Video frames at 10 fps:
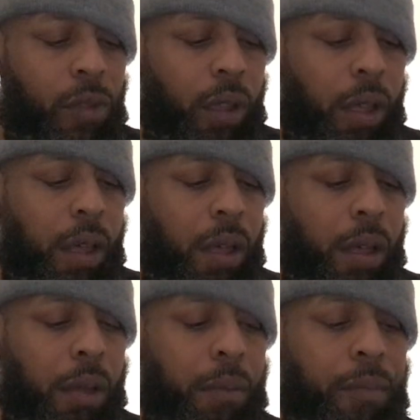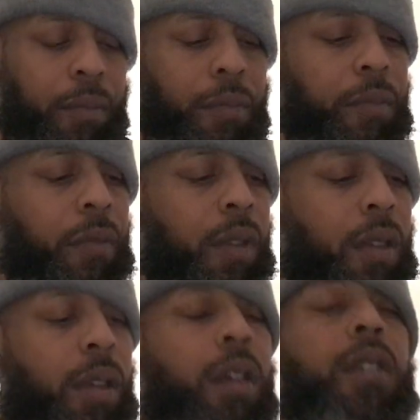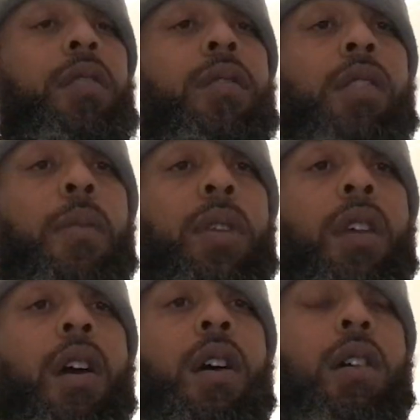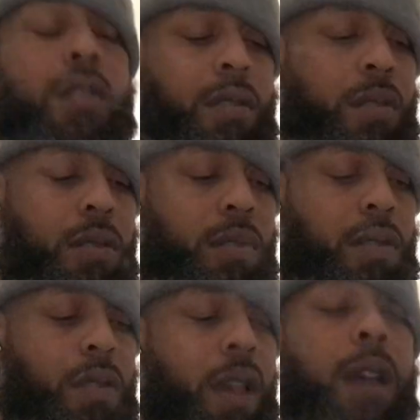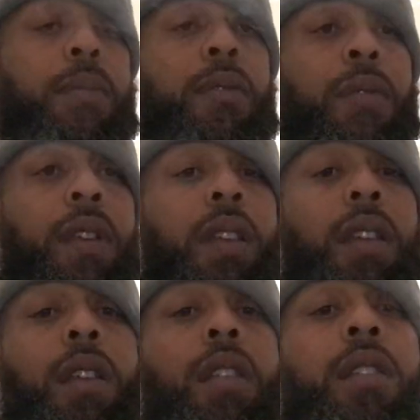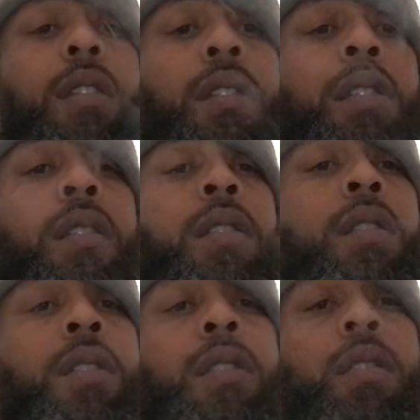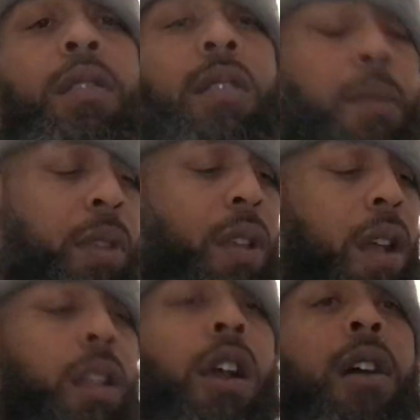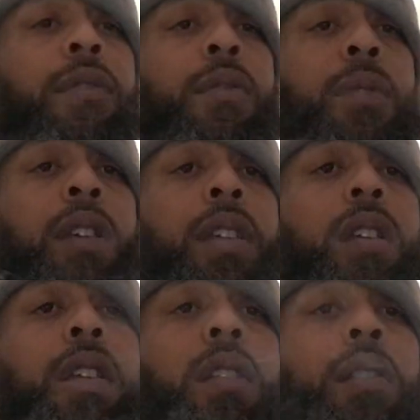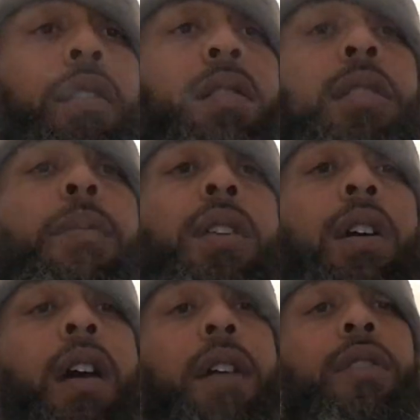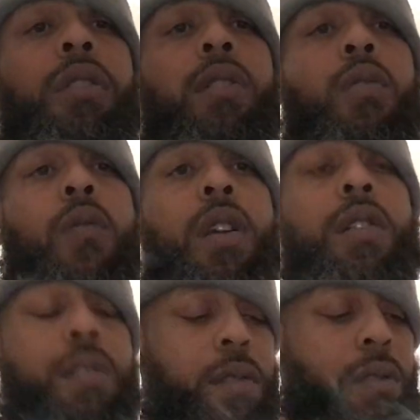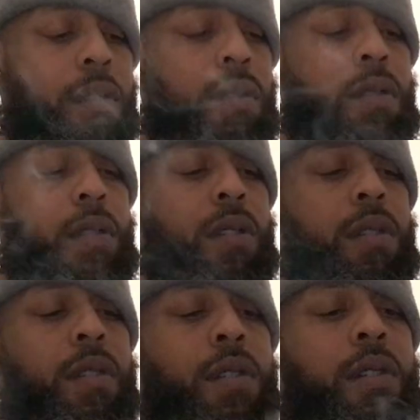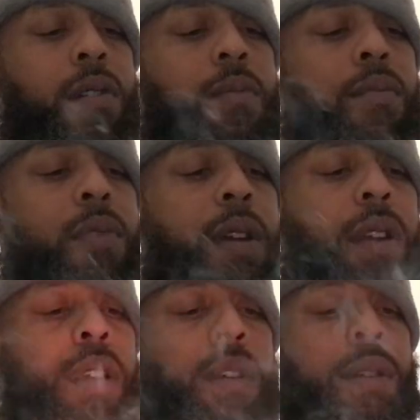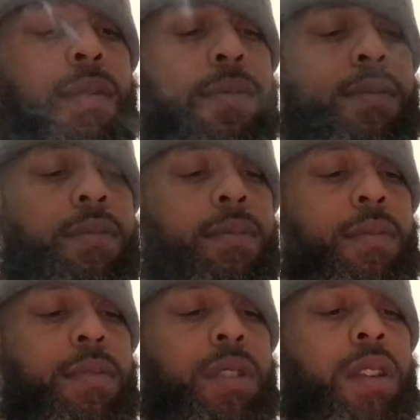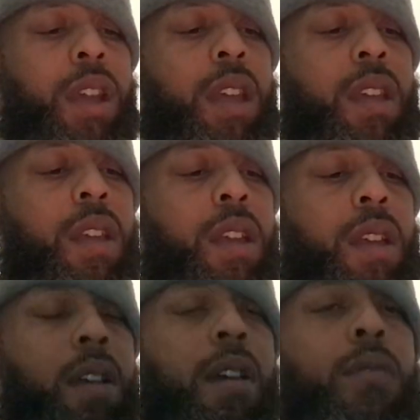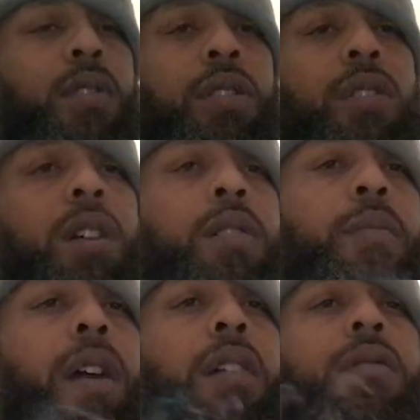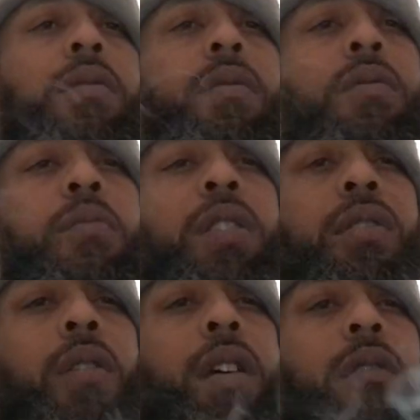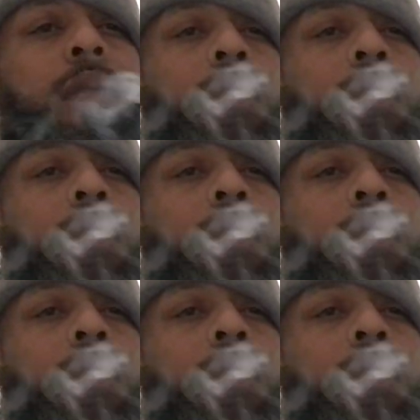Um, some of y'all, happy weekend. Some of y'all are off a weekend. Some of y'all have to go to work. But today, I want to talk about mental health.